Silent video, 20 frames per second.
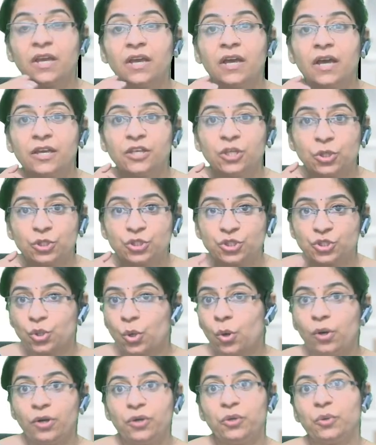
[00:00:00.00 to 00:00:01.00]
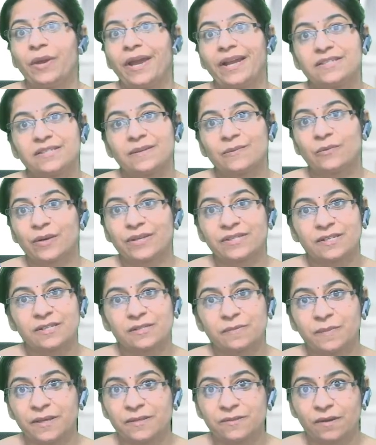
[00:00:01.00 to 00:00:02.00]
You're sure to get some
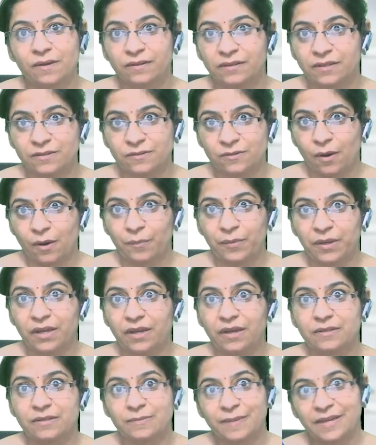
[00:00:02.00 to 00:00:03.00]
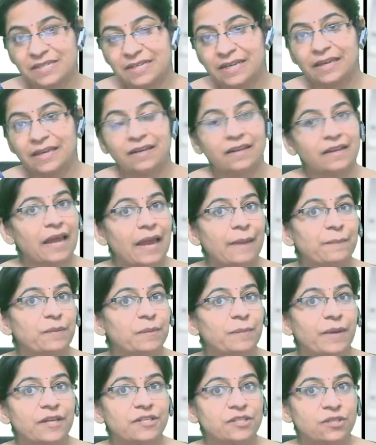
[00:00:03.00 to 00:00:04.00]
questions based on this topic, especially in an
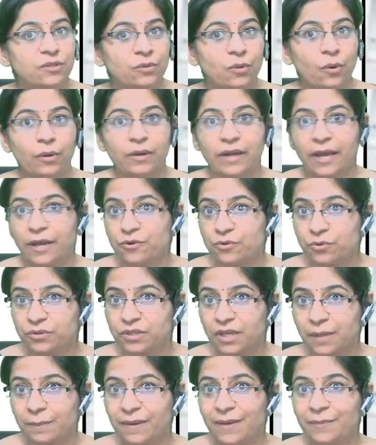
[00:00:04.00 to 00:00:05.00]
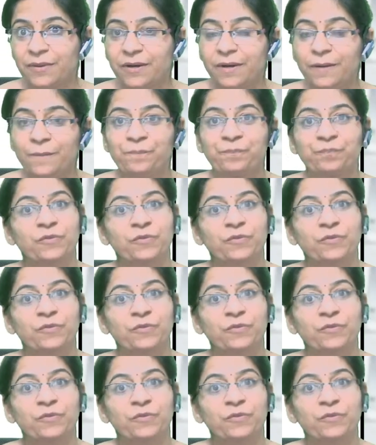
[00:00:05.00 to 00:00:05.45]
IPMAT Indore and Rohtak paper.